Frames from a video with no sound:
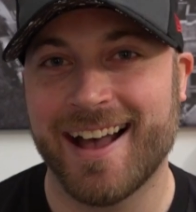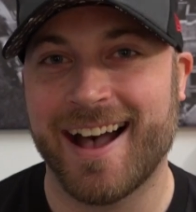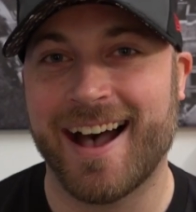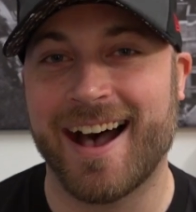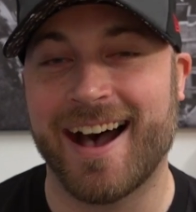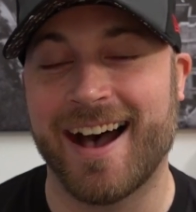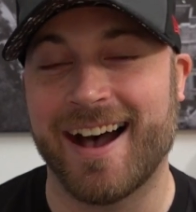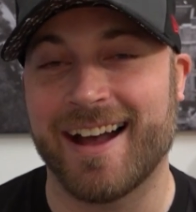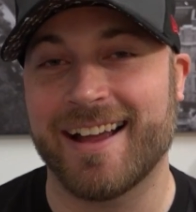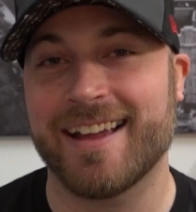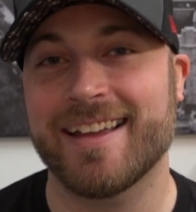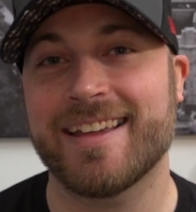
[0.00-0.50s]

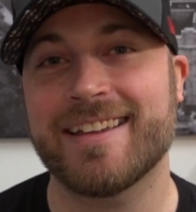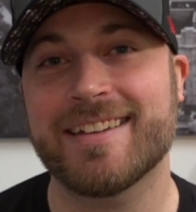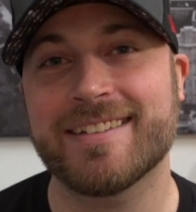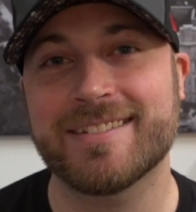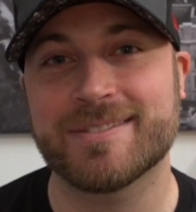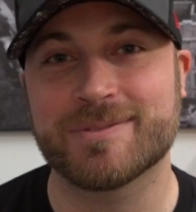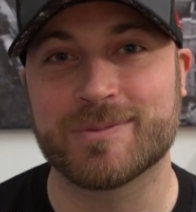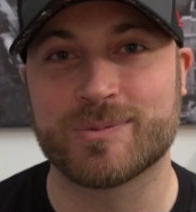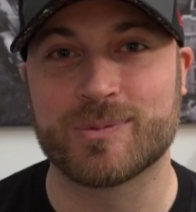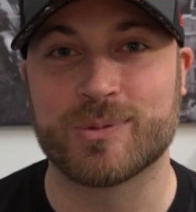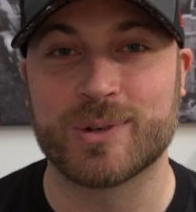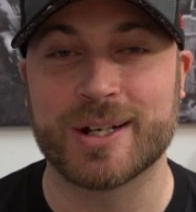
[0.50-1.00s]
I
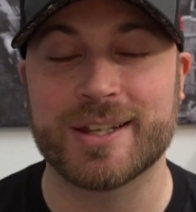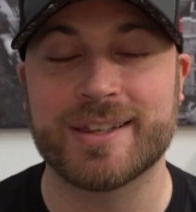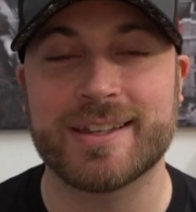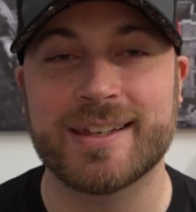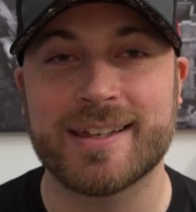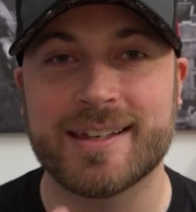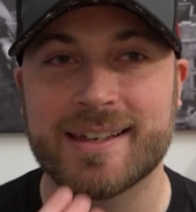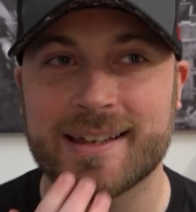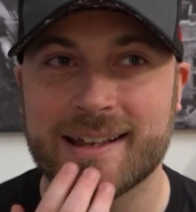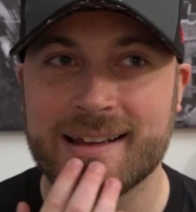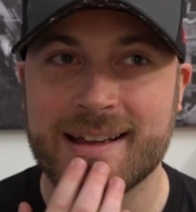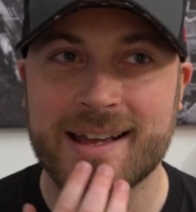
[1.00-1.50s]

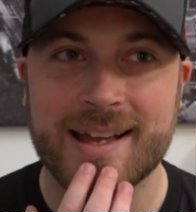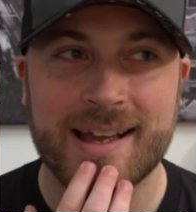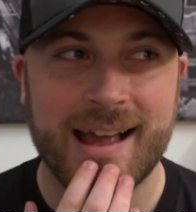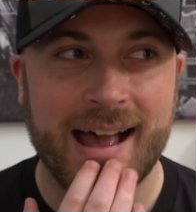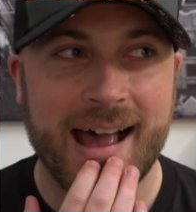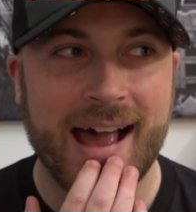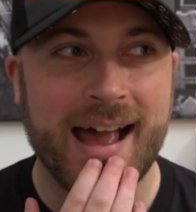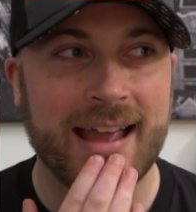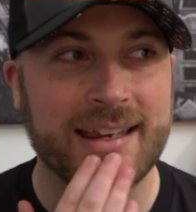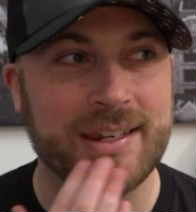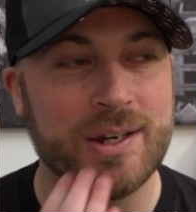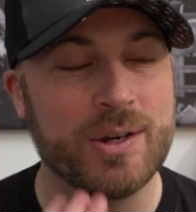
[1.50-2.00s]
really,
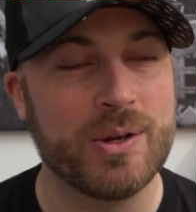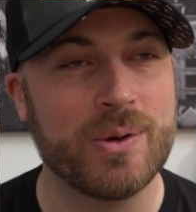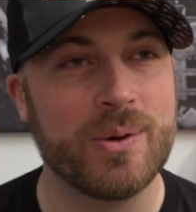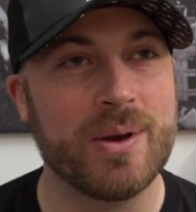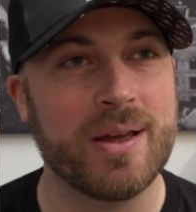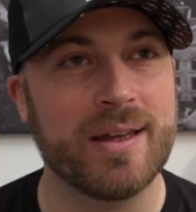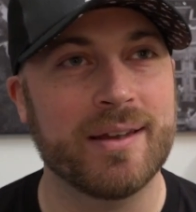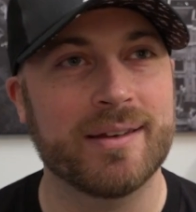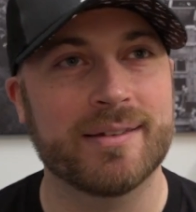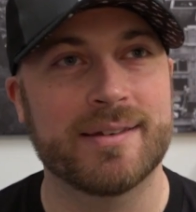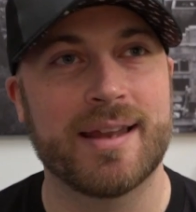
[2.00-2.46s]
you know what?